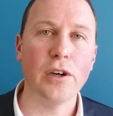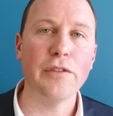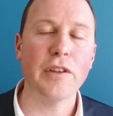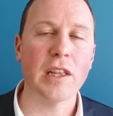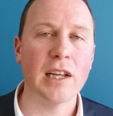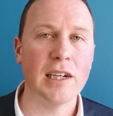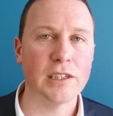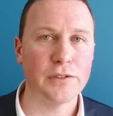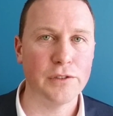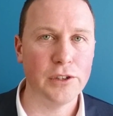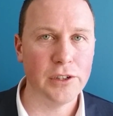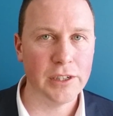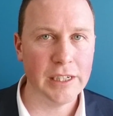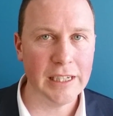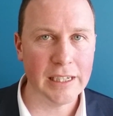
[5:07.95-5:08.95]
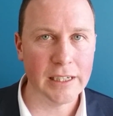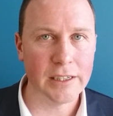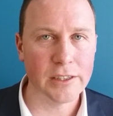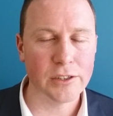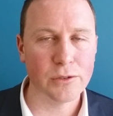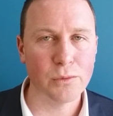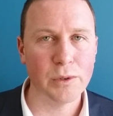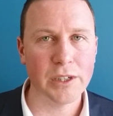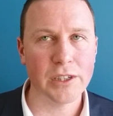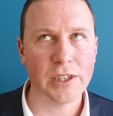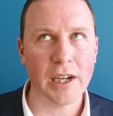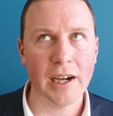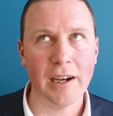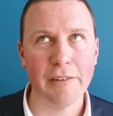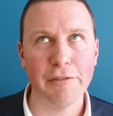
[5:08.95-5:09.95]
over the last few years,
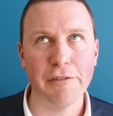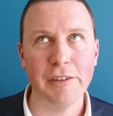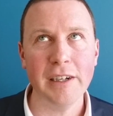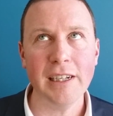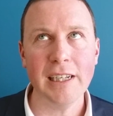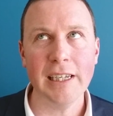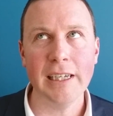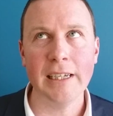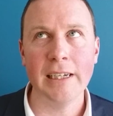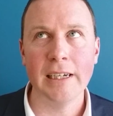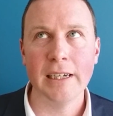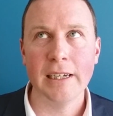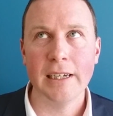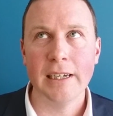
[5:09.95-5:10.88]
which are fairly,